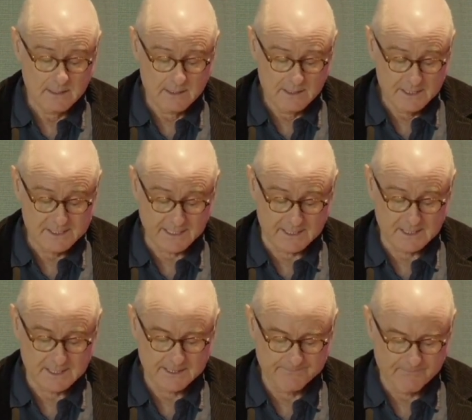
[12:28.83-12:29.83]

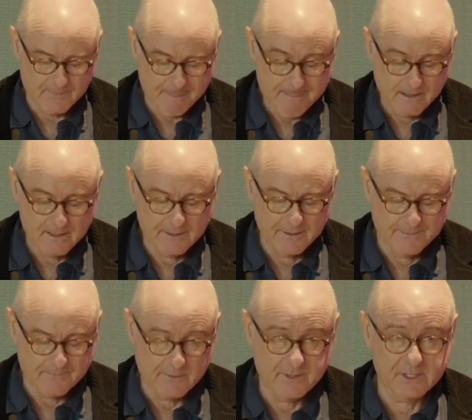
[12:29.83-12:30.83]
6,
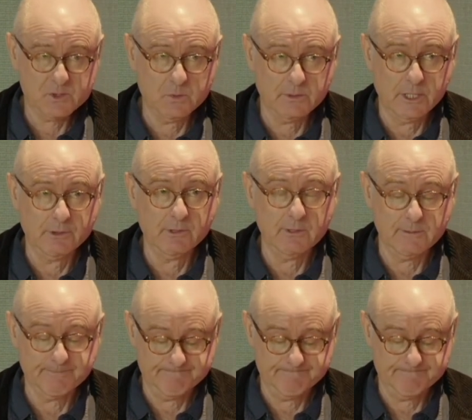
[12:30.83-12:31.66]
things will go wrong.